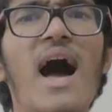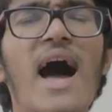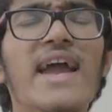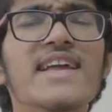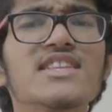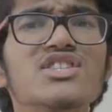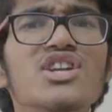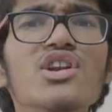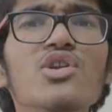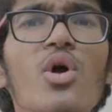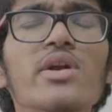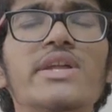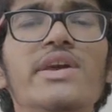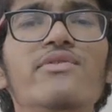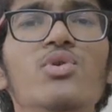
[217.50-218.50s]
I can still
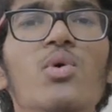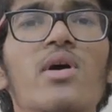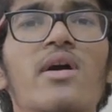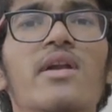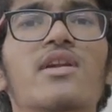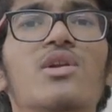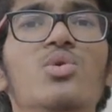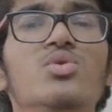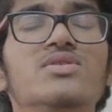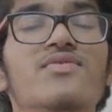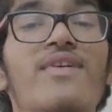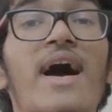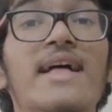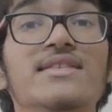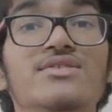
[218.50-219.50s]
not give you a conclusive
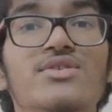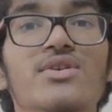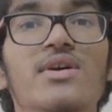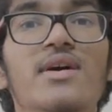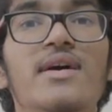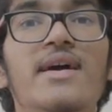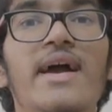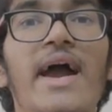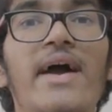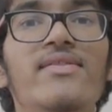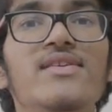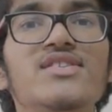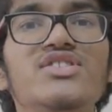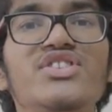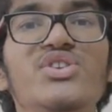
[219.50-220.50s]
answer, and
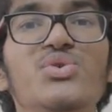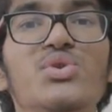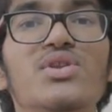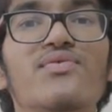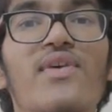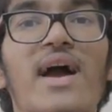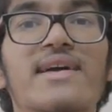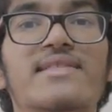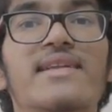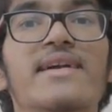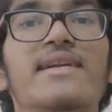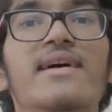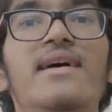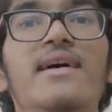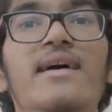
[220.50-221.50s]
this is due to the fact
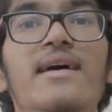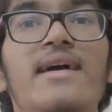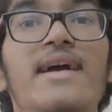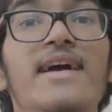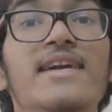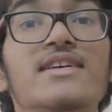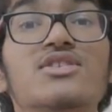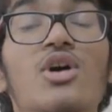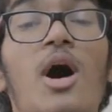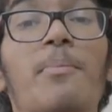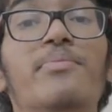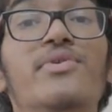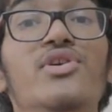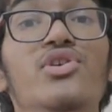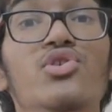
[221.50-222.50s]
that it is
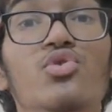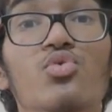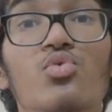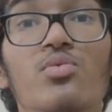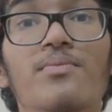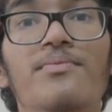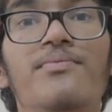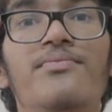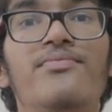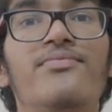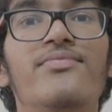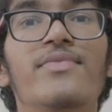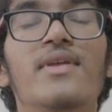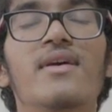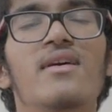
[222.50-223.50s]
up to you.
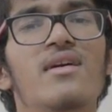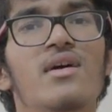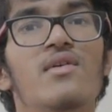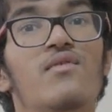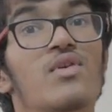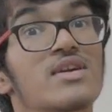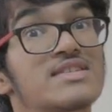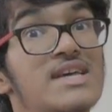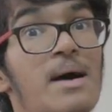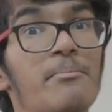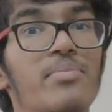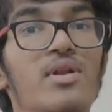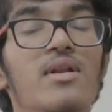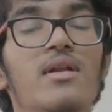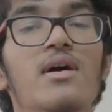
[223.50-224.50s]
For
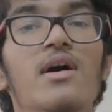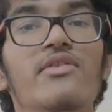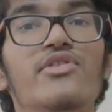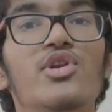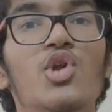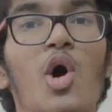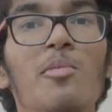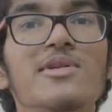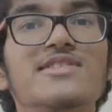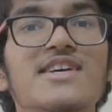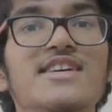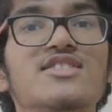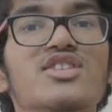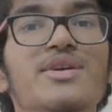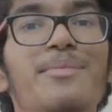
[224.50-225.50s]
example, the normal
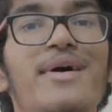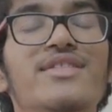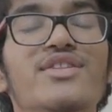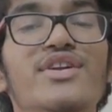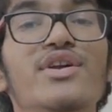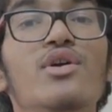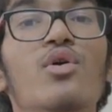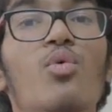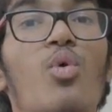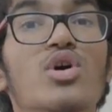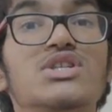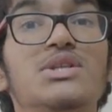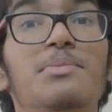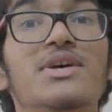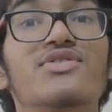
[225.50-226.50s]
size 3x3
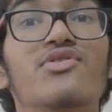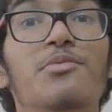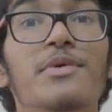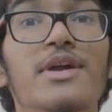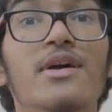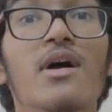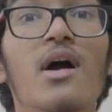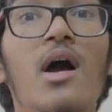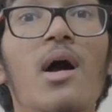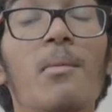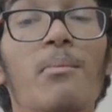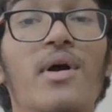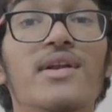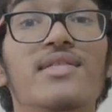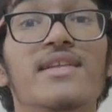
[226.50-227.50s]
works the best for me,
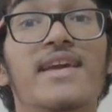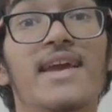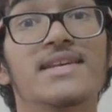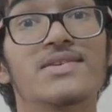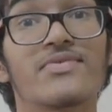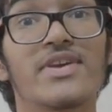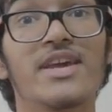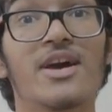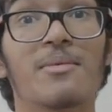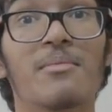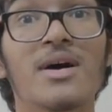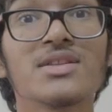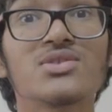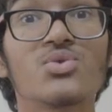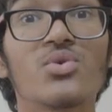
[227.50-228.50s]
but in the case of Kian
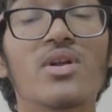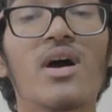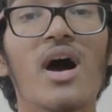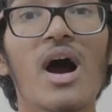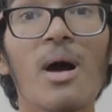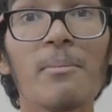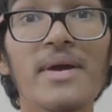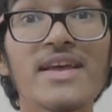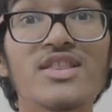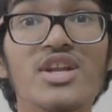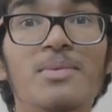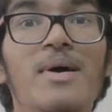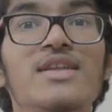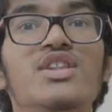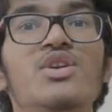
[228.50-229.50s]
Mansoor, a big
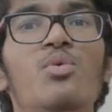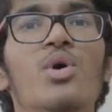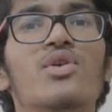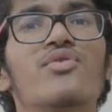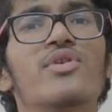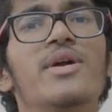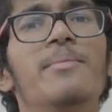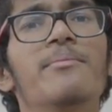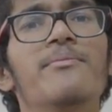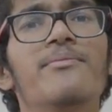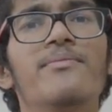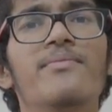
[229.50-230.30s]
3x3 worked for him.